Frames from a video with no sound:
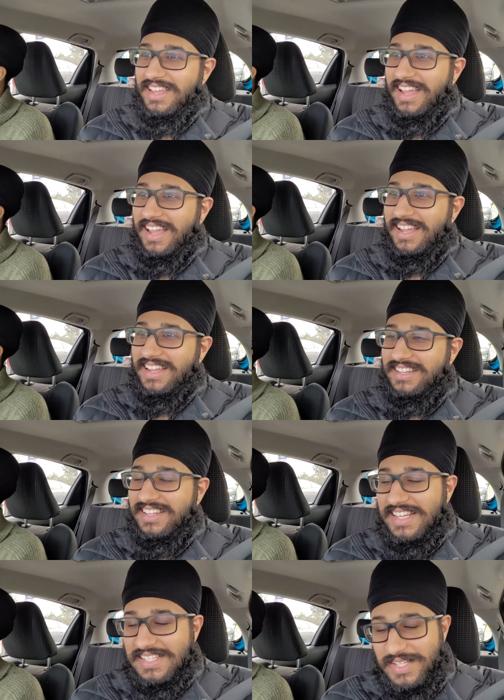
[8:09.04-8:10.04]
And
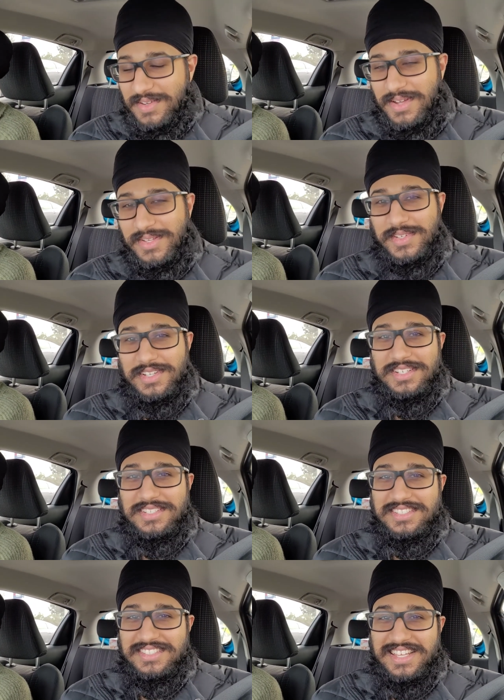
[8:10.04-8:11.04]
yeah, so I might as
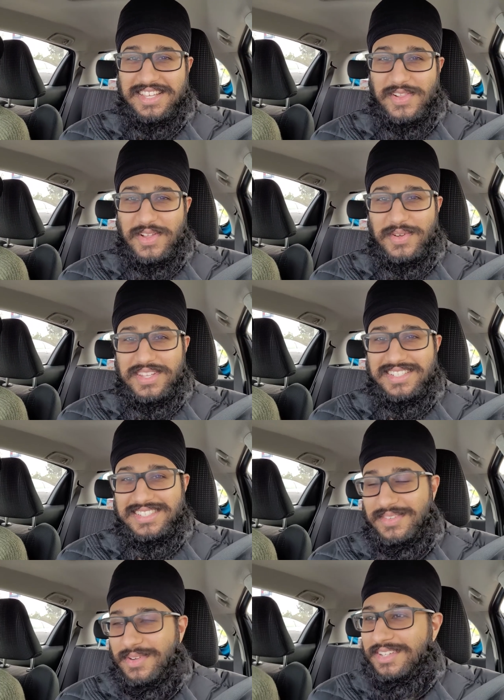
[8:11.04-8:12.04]
well take you along with us,
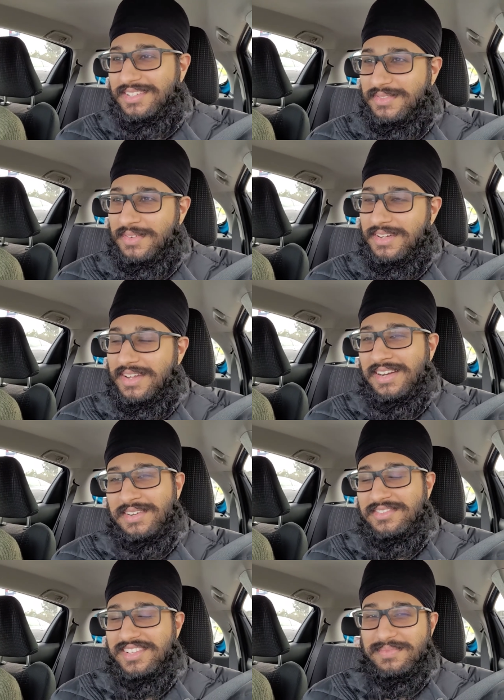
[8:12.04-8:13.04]
see what I
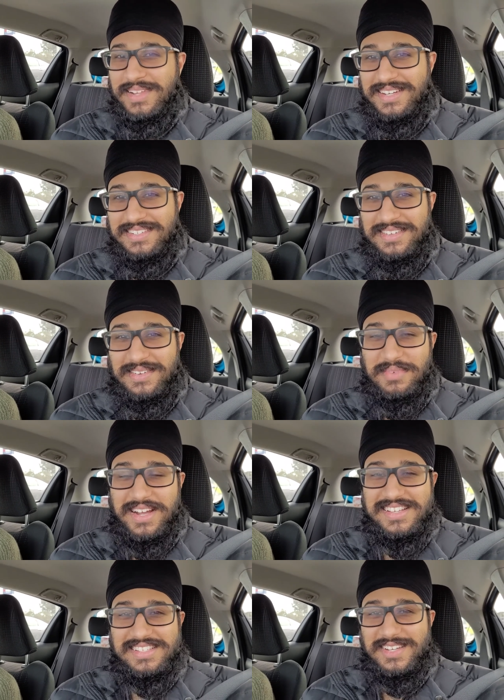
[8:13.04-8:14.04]
don't really plan on
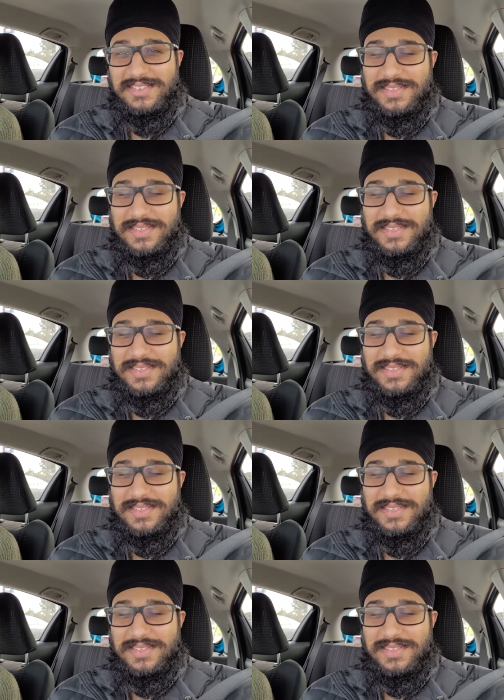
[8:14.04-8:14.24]
buying stuff.